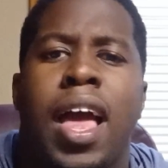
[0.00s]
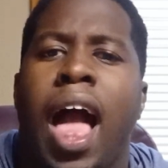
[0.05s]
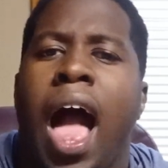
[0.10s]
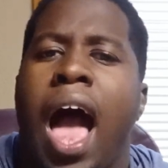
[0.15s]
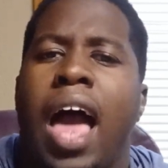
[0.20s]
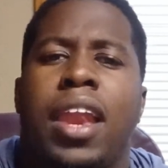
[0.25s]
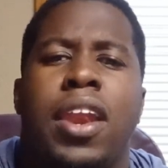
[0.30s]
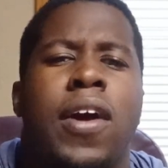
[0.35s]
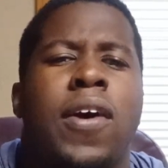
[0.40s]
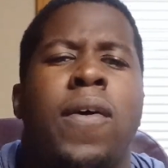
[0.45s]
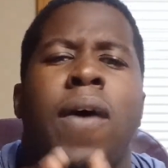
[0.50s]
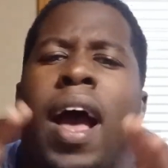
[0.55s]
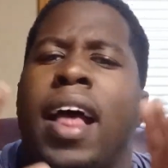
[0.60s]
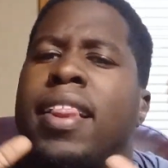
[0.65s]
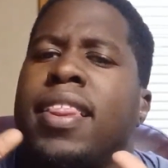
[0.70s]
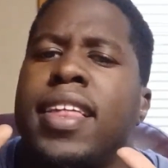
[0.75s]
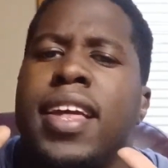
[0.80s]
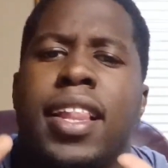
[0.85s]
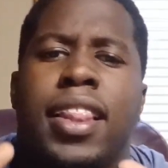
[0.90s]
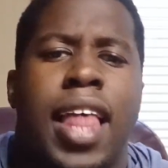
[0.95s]
I know I
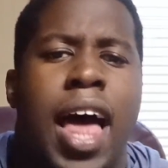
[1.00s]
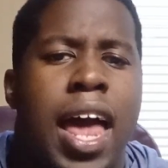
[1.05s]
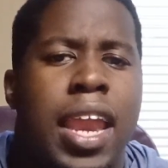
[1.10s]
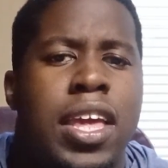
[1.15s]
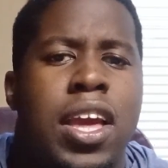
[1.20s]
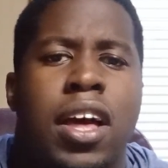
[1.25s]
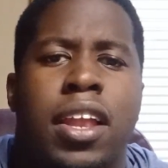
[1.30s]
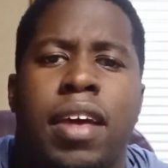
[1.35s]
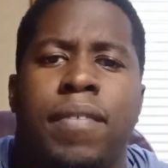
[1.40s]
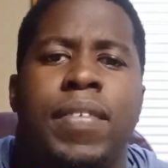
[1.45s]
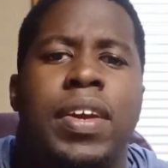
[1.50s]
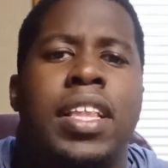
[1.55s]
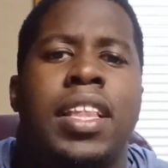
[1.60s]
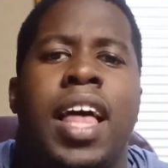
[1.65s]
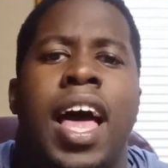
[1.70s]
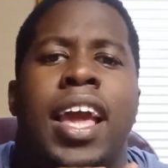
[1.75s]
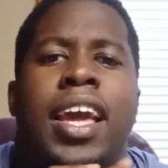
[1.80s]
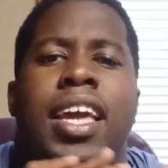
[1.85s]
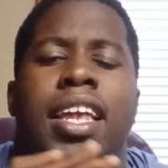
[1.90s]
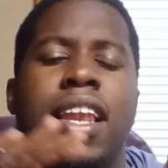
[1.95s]
see a lot of y'all that be
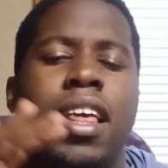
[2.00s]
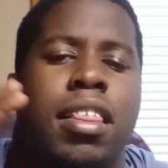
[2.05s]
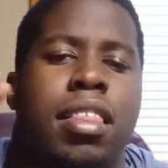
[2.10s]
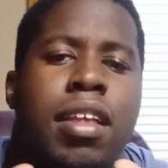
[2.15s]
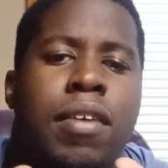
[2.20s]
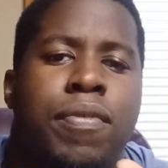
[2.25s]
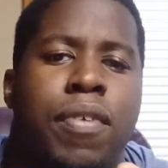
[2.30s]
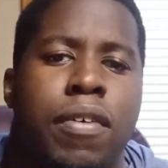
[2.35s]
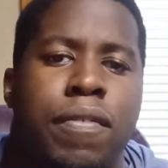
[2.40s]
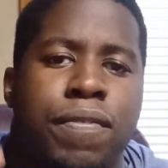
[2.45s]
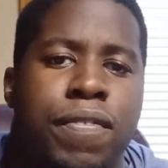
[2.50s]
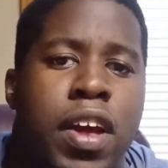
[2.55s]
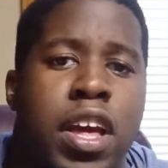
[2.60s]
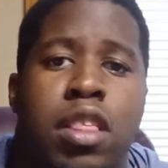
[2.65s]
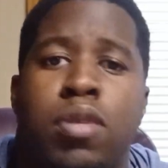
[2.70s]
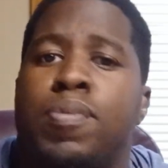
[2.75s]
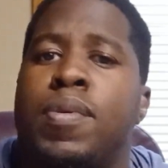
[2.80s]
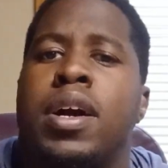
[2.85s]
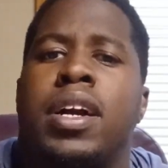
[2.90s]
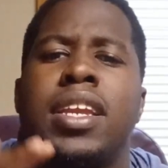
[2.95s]
liking this stuff on
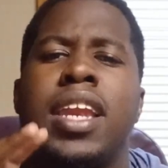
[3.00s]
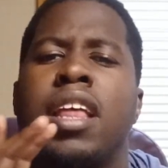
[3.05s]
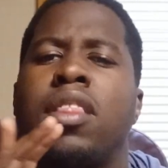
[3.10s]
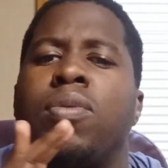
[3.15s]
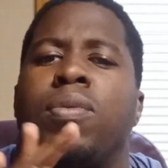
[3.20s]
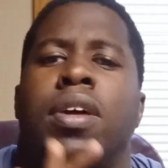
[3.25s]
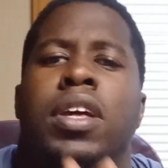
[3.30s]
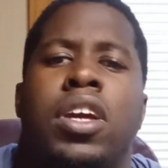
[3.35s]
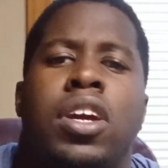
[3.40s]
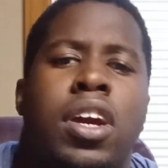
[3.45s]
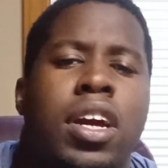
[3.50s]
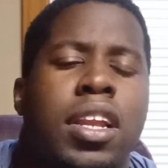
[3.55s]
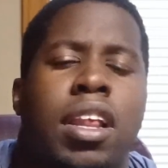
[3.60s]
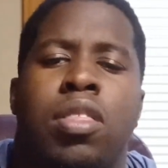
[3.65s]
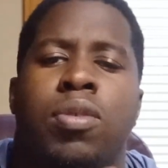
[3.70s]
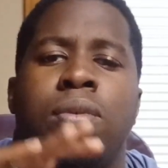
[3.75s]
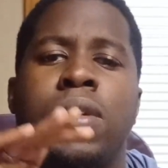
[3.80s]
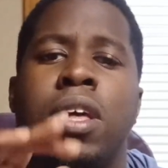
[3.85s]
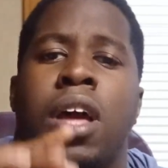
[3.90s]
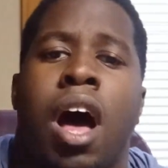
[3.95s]
Facebook, and that's really good.
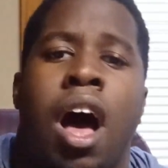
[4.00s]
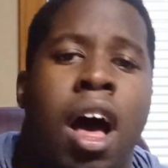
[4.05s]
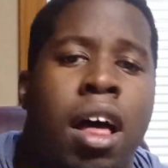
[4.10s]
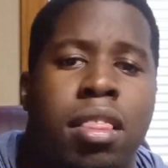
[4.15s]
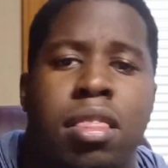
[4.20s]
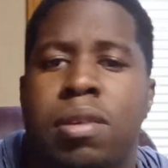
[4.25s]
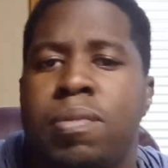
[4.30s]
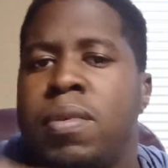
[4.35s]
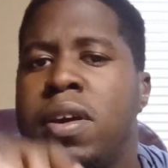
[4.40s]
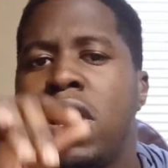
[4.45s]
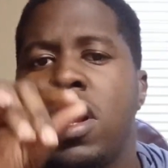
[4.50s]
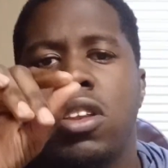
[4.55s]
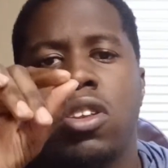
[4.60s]
That's really awesome.